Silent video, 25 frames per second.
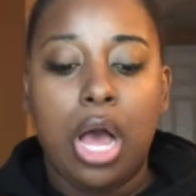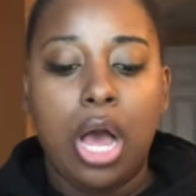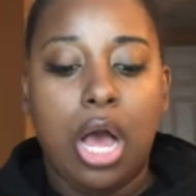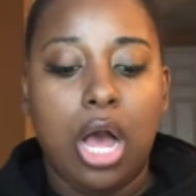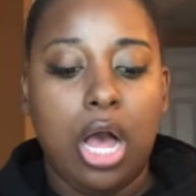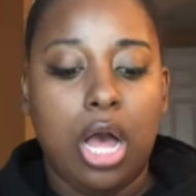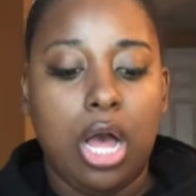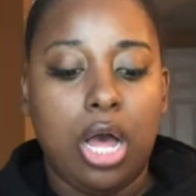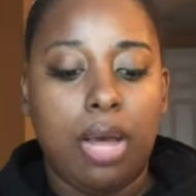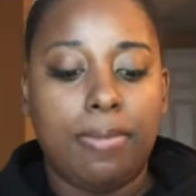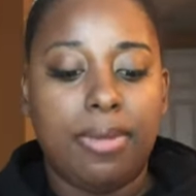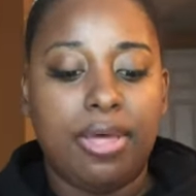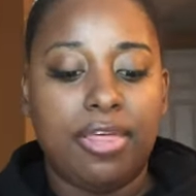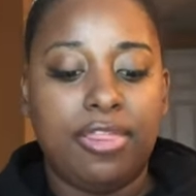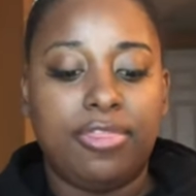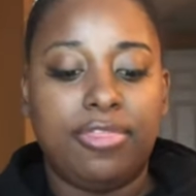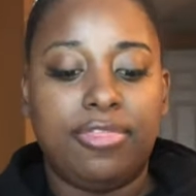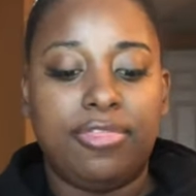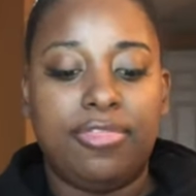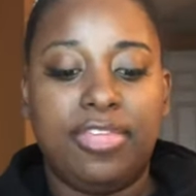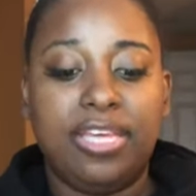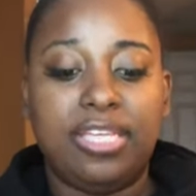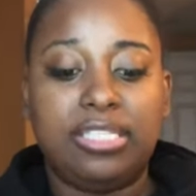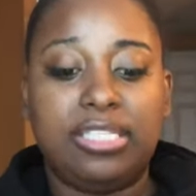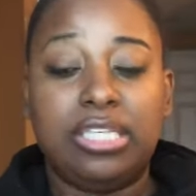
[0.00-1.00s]
Um,
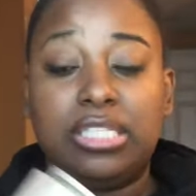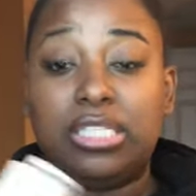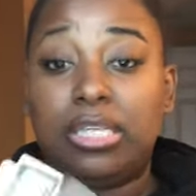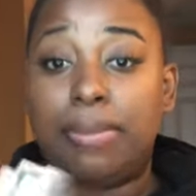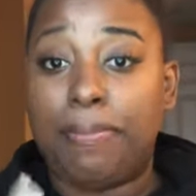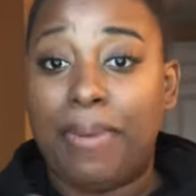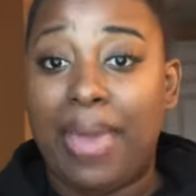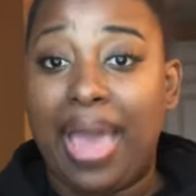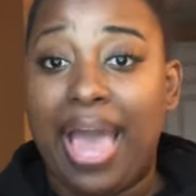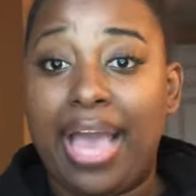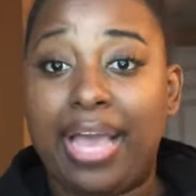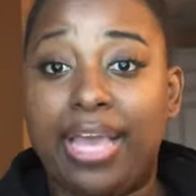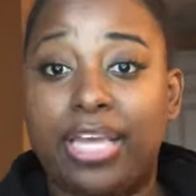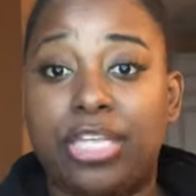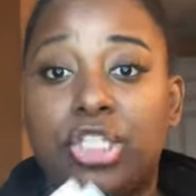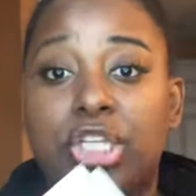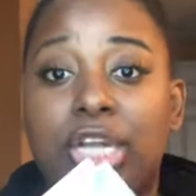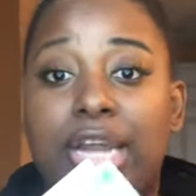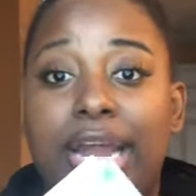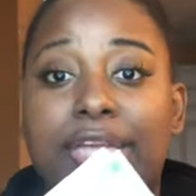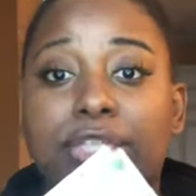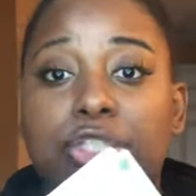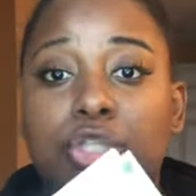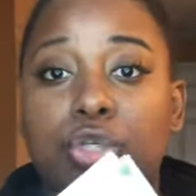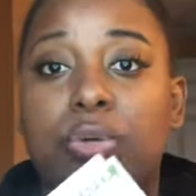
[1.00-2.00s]
this is a package
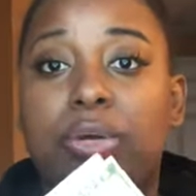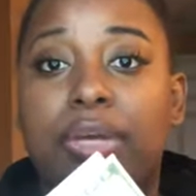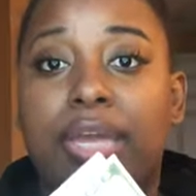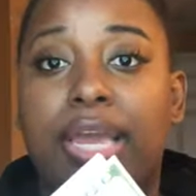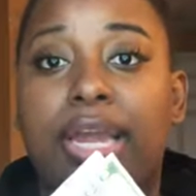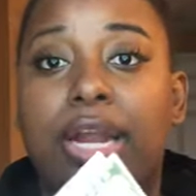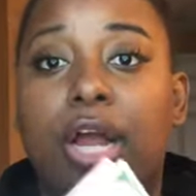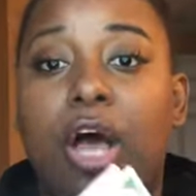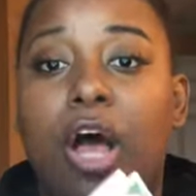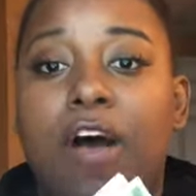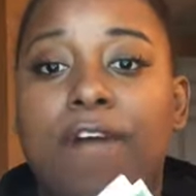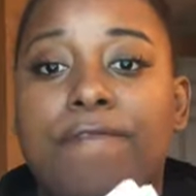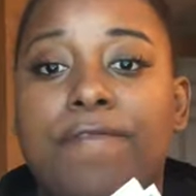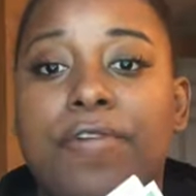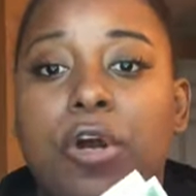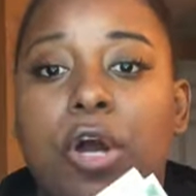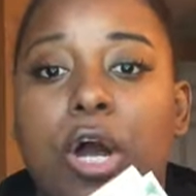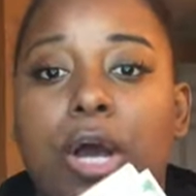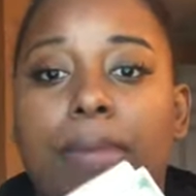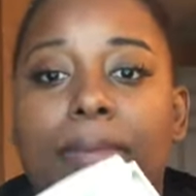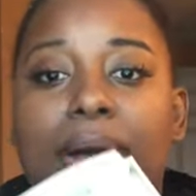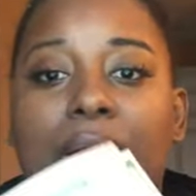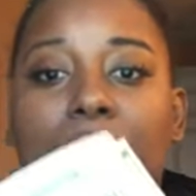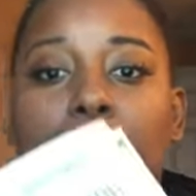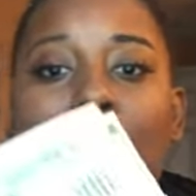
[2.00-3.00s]
that I do again offer
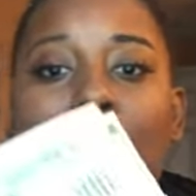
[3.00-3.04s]
on my